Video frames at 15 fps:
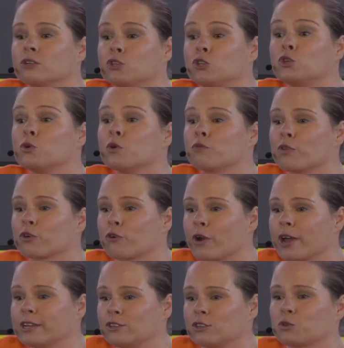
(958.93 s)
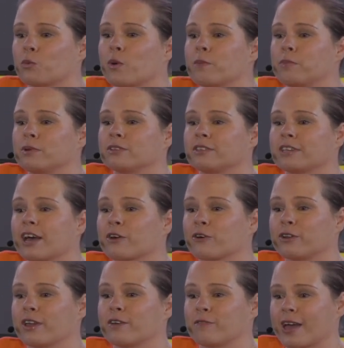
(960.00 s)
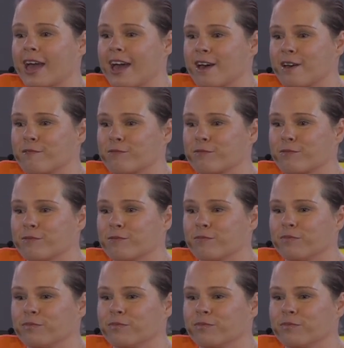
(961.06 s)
two of the greatest weapons I could ever have.